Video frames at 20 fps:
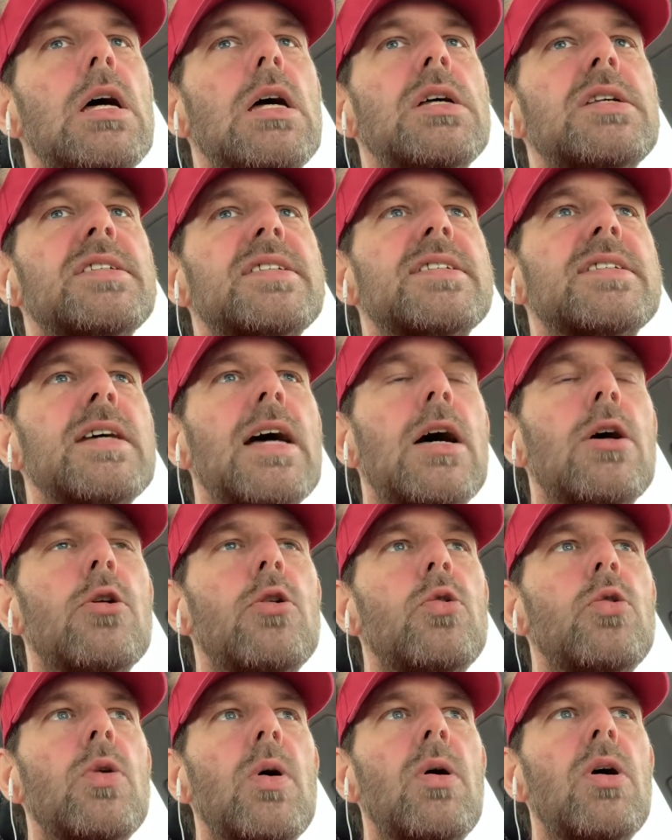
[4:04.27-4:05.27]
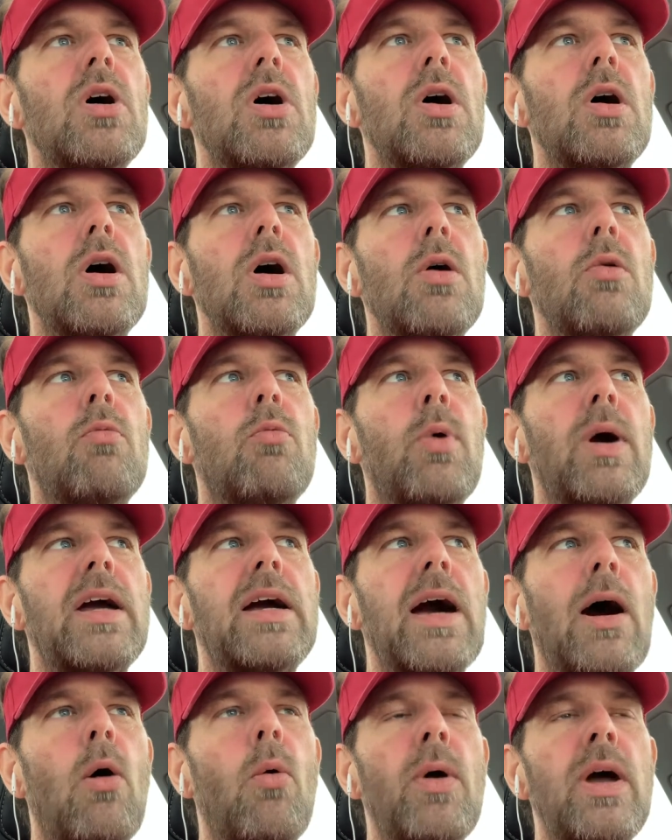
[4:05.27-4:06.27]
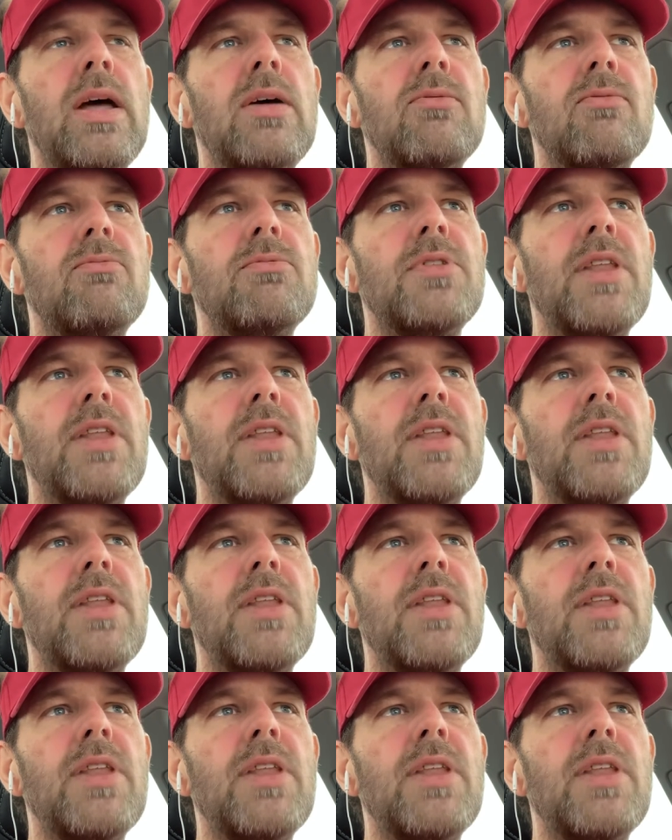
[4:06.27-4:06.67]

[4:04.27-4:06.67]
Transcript: So we go in